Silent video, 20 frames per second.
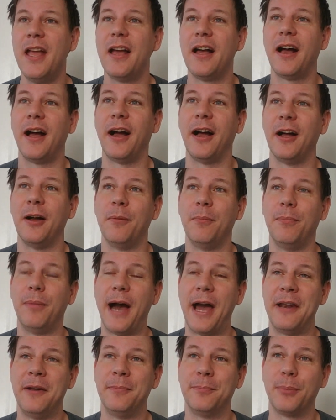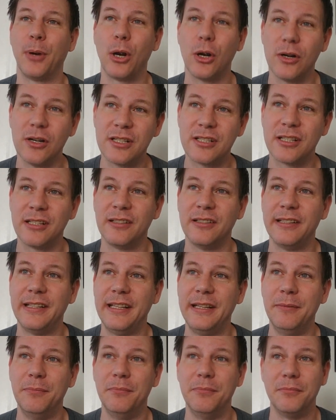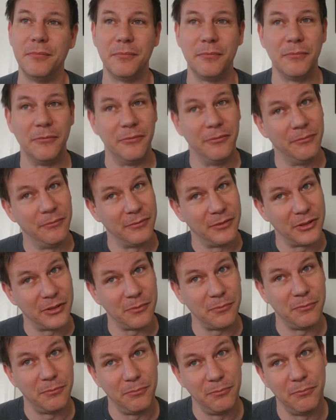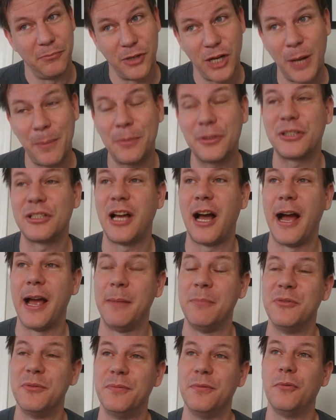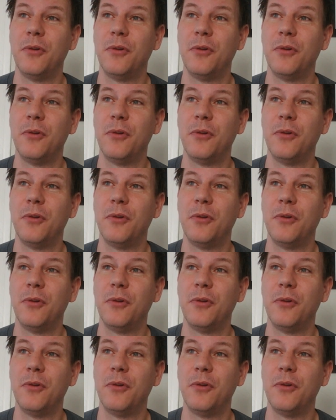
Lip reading: Biden personally, a couple times,